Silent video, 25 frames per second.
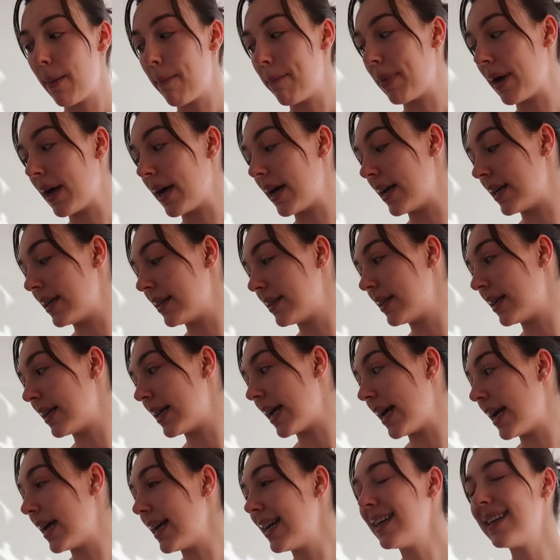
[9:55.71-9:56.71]
But
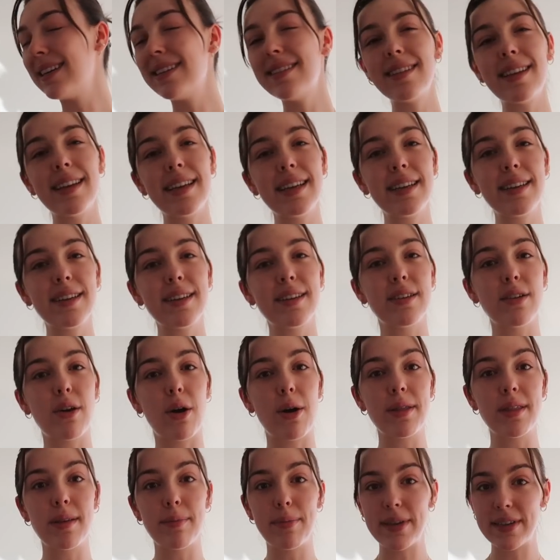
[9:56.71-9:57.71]
today is like
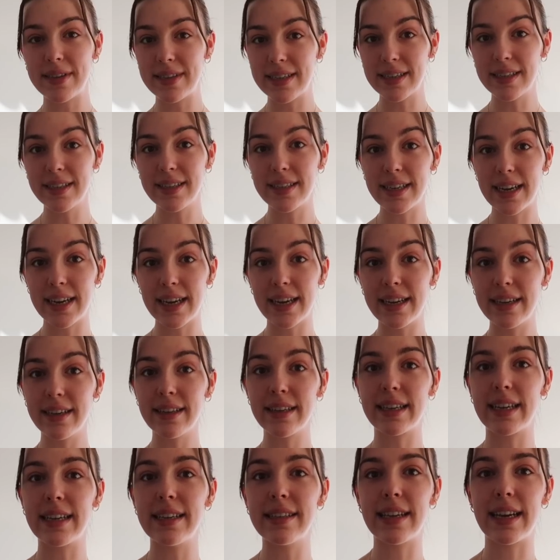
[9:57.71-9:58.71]
not the busiest day.
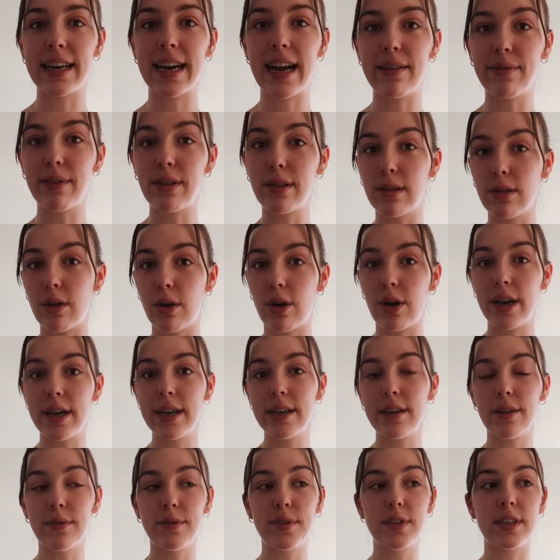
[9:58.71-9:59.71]
Like I said, I have a
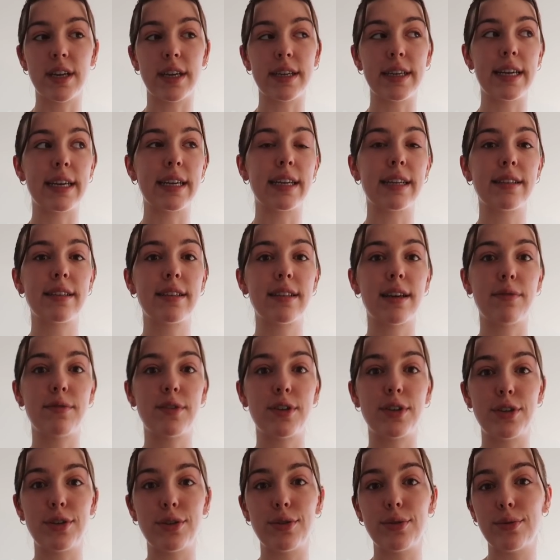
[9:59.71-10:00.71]
lot of studying and stuff
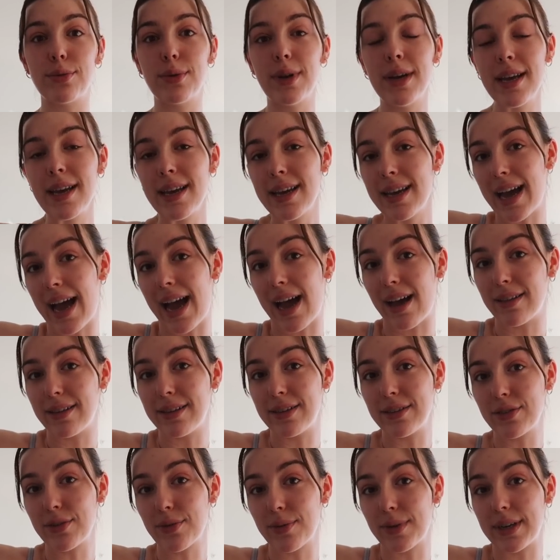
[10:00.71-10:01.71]
to do. Alan
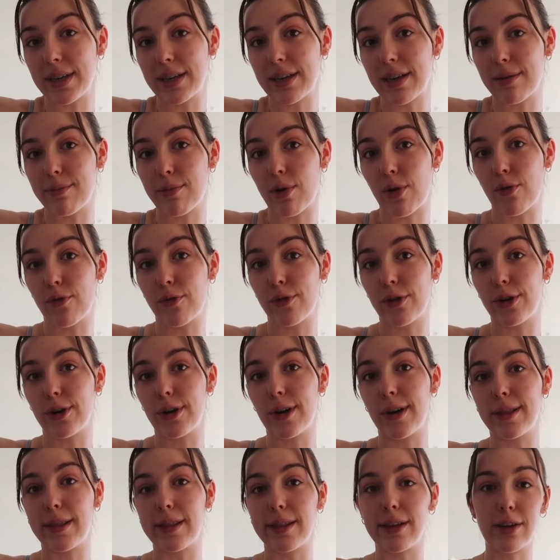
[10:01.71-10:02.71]
is going to come over
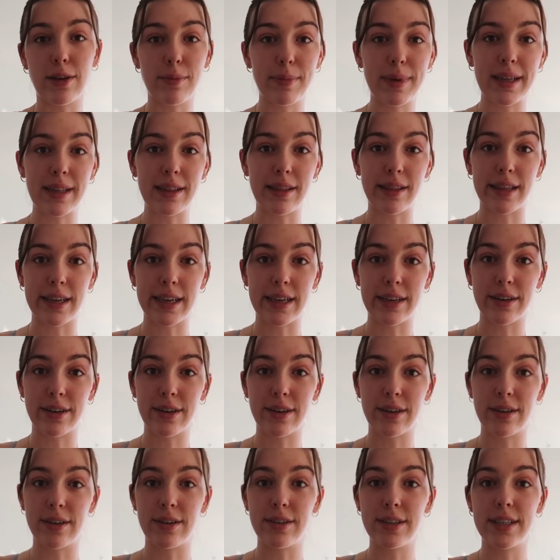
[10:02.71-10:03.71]
a little bit
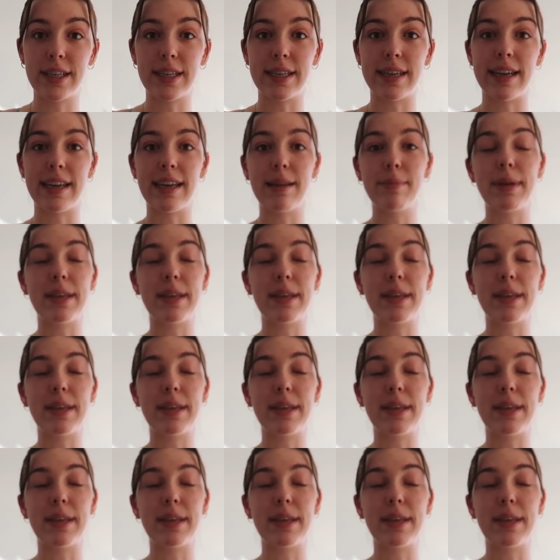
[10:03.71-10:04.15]
later today